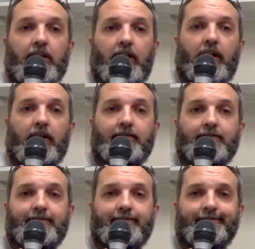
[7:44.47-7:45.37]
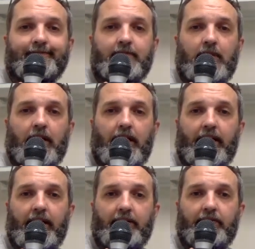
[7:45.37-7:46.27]
And
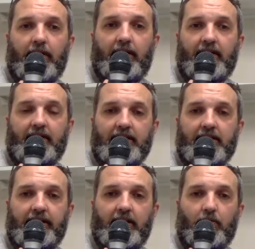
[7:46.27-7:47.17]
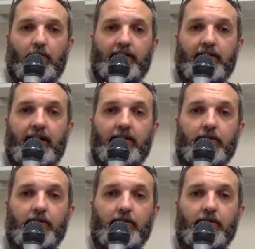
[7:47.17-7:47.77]
if we don't have that thing lined up quite right,